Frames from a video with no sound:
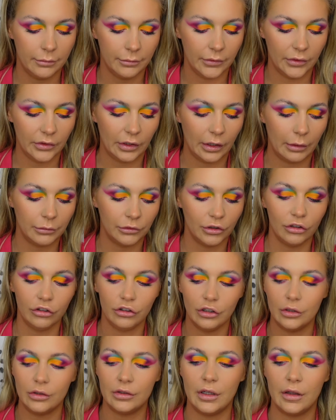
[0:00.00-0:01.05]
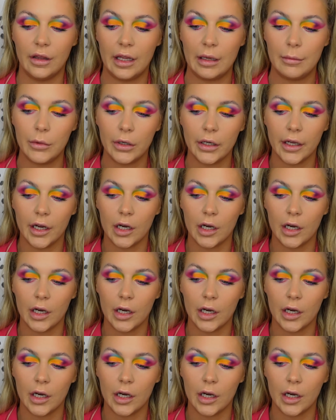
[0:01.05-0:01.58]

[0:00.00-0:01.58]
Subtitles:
So I'm just using the Molly